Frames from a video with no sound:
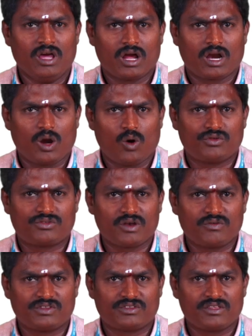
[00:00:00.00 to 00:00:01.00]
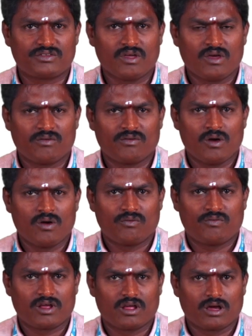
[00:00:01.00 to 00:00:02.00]
cloud services
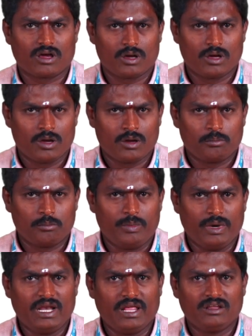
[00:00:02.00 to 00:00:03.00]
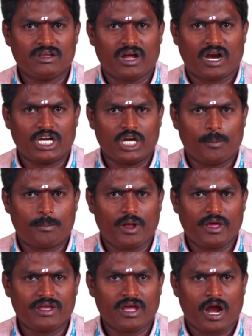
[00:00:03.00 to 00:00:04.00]
for building and
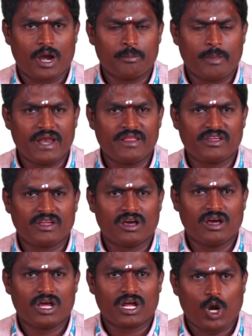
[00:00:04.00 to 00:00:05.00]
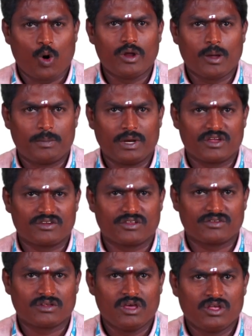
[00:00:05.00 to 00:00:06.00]
deploying and managing cloud applications.
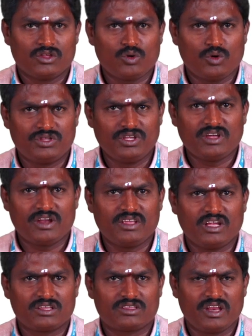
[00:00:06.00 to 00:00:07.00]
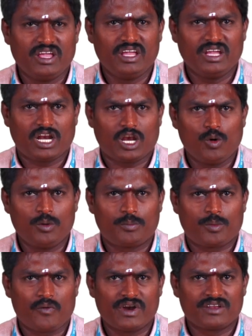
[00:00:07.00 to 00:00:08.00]
So these are the three cloud
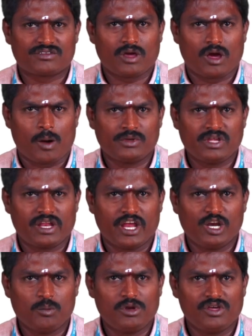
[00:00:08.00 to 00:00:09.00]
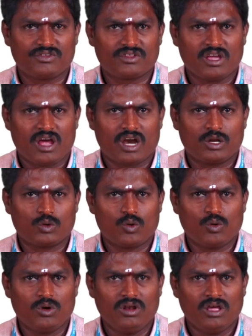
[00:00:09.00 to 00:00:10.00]
providers: Amazon AWS and
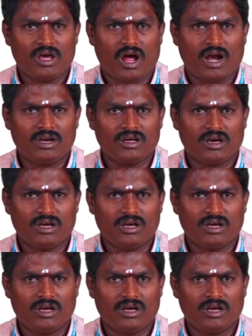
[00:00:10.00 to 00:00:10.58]
Google and